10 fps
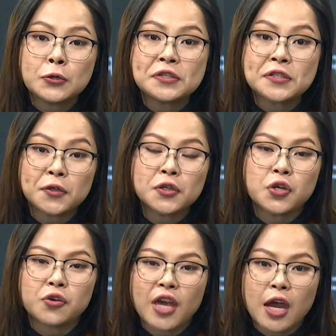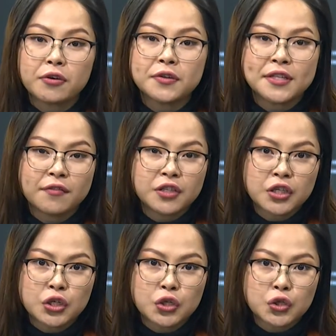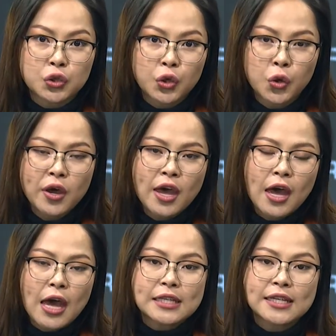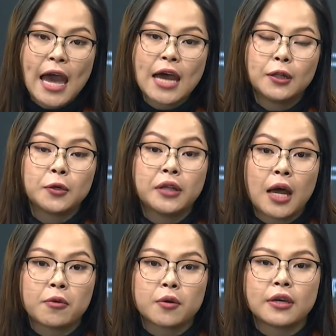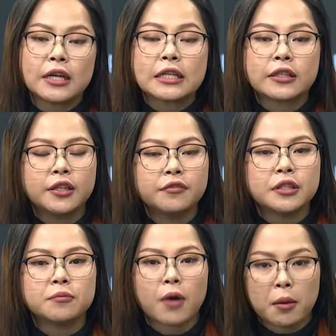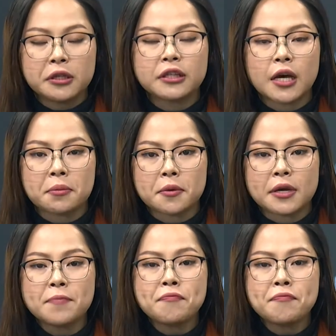started your career 17 years ago as a catalog librarian at Cleveland Public Library,